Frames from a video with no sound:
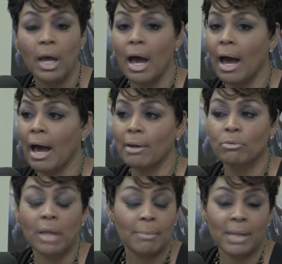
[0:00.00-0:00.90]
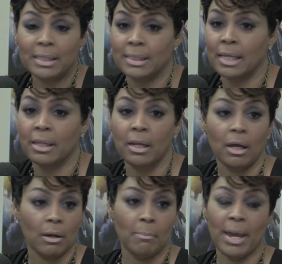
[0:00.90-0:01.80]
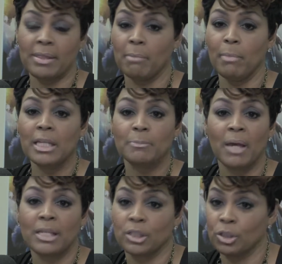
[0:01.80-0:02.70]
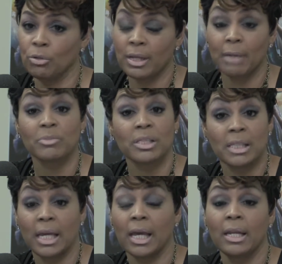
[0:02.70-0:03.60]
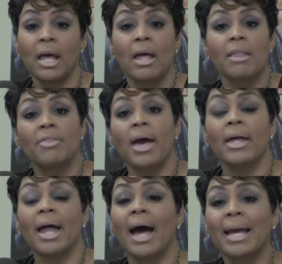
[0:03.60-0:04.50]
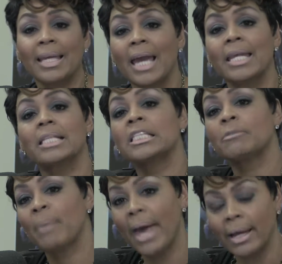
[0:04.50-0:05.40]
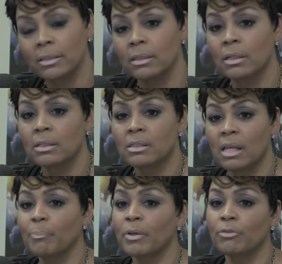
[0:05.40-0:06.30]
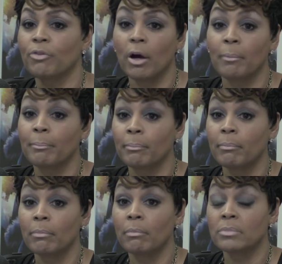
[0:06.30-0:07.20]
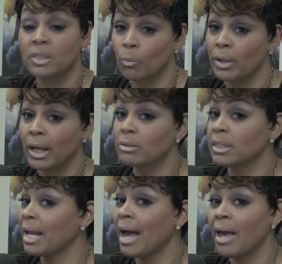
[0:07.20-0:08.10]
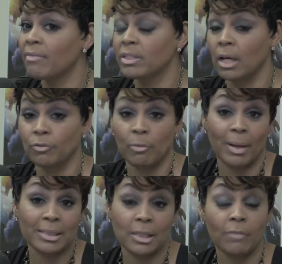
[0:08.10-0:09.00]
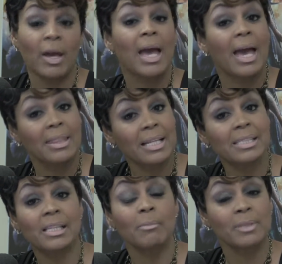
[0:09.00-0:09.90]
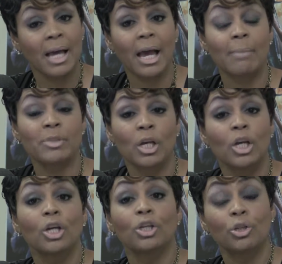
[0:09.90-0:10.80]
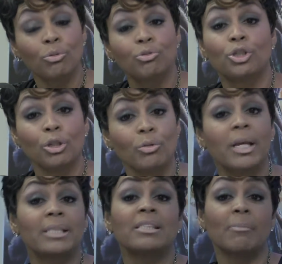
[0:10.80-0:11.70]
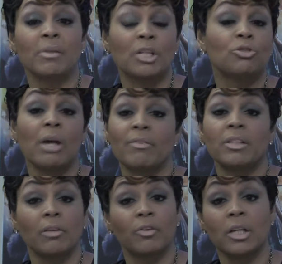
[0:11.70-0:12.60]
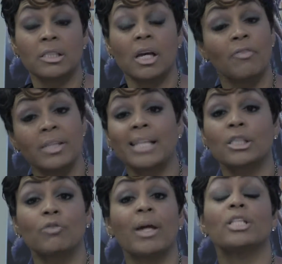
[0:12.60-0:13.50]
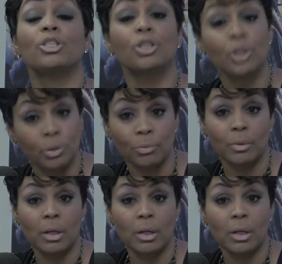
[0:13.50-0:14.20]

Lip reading: I'm not saying that a man that meets me has to do that. I'm just saying that I can't expect something from someone else that I haven't done for myself. And then sometimes you do get something that you haven't done for yourself, and that's great too.